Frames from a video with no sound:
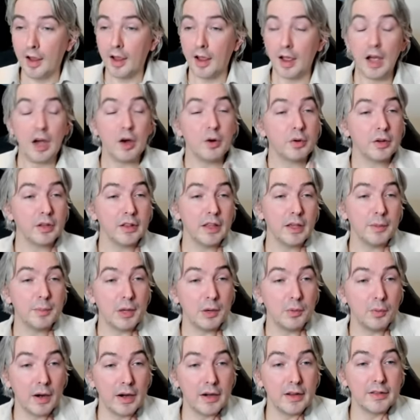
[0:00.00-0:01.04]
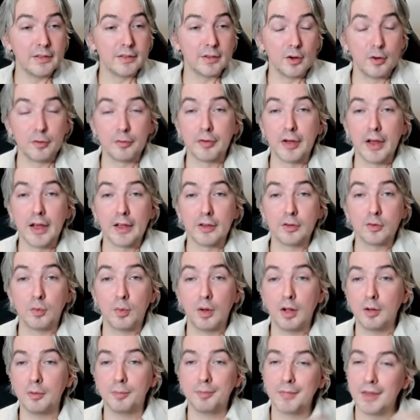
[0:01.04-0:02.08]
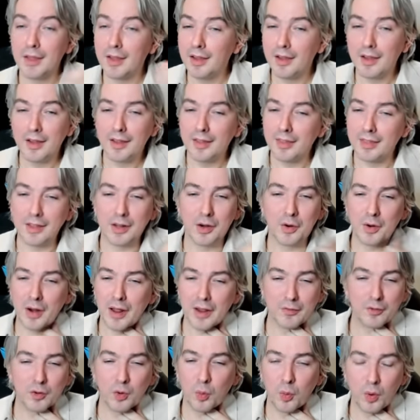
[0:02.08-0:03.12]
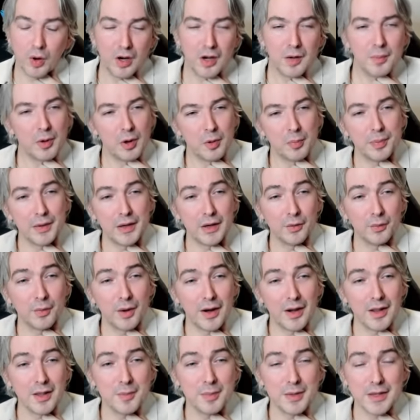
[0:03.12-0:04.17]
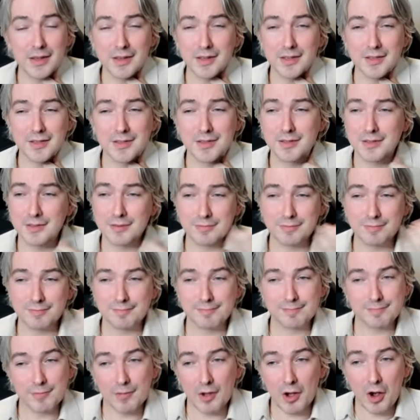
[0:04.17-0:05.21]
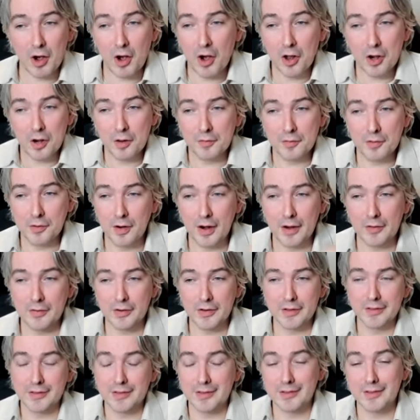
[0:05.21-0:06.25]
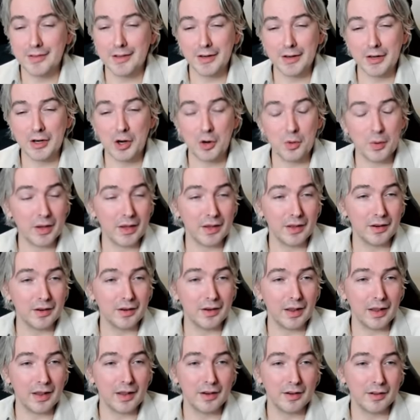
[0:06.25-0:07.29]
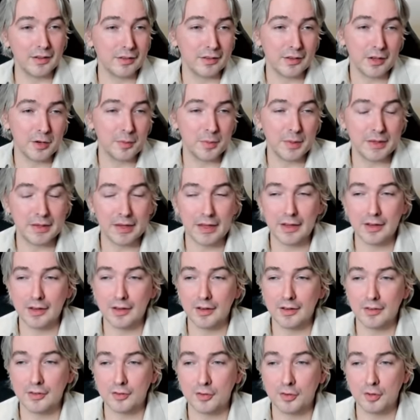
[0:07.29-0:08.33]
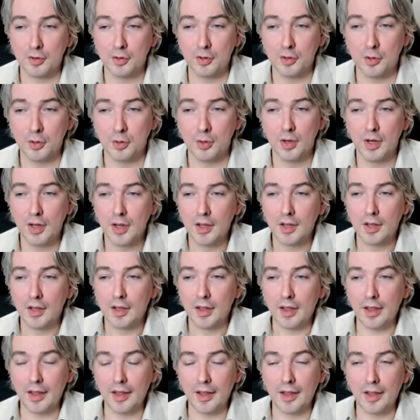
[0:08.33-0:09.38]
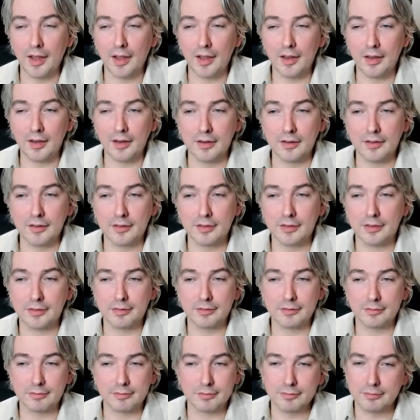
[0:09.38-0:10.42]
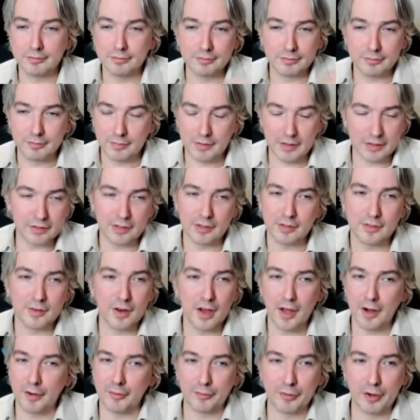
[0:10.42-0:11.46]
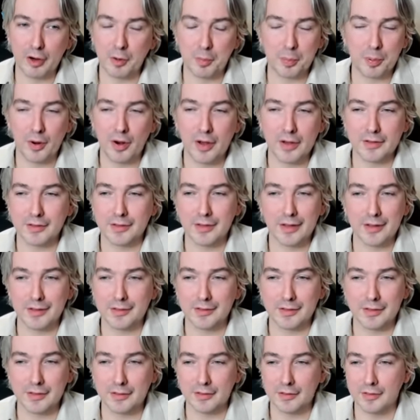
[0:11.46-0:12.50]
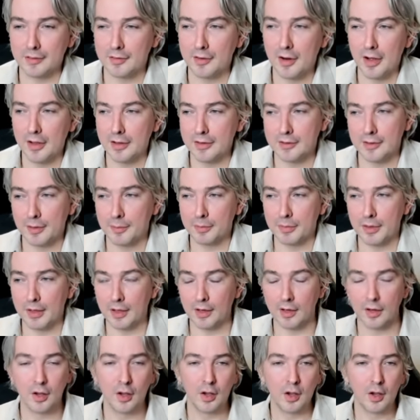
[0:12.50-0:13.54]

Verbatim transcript: how can they be ready so fast? Well, they don't have to worry about being ready because all of their evidence is going to go in and is going to be taken as true. And this is not a fair process. This is not something